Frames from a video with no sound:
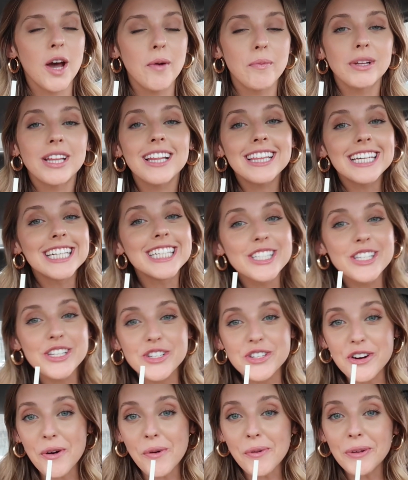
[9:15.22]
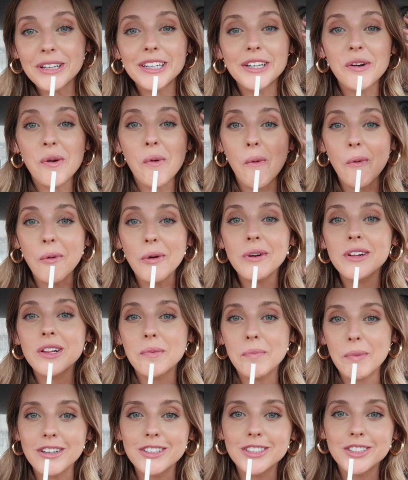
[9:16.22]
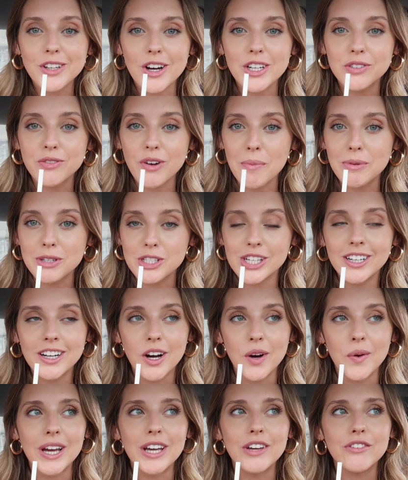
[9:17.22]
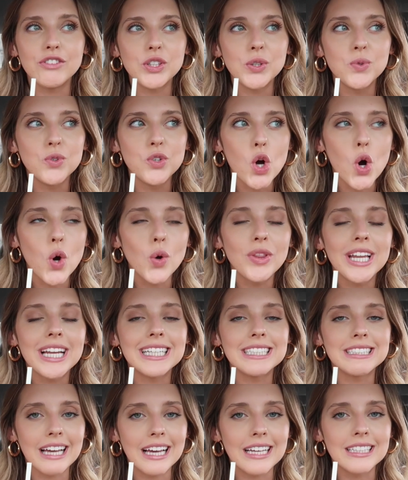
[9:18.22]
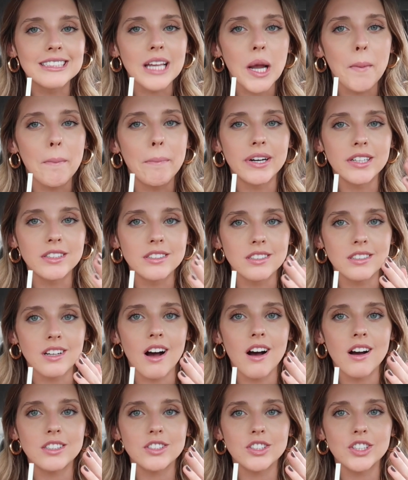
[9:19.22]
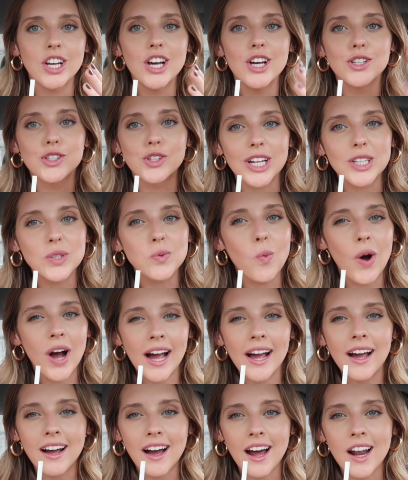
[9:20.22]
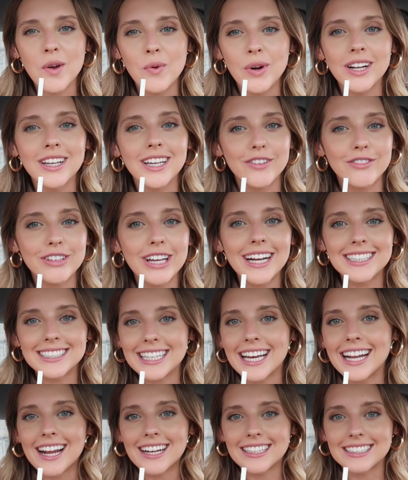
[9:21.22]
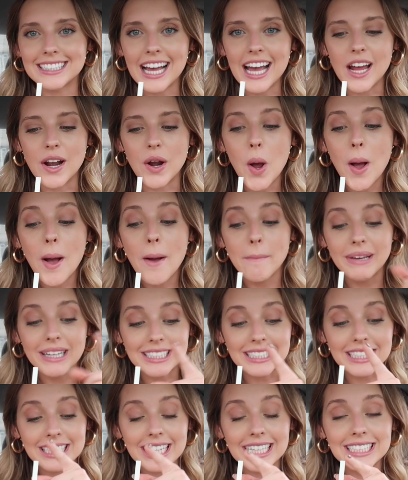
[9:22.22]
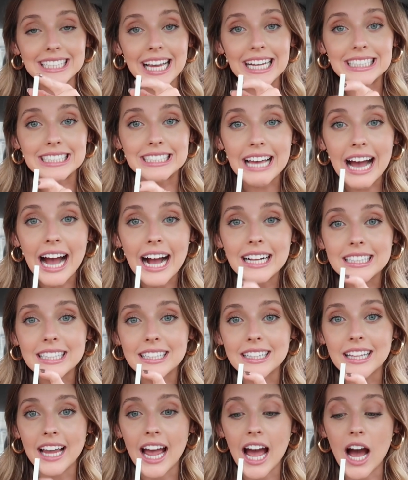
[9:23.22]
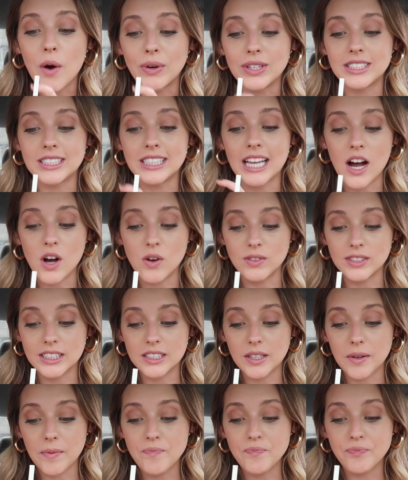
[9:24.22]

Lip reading: But the thing is you're only gonna order the butterscotch frappuccino if you know that it tastes like butterscotch. So that's why I kinda wanna give that a 10 out of 10, because it tastes exactly like how it sounds.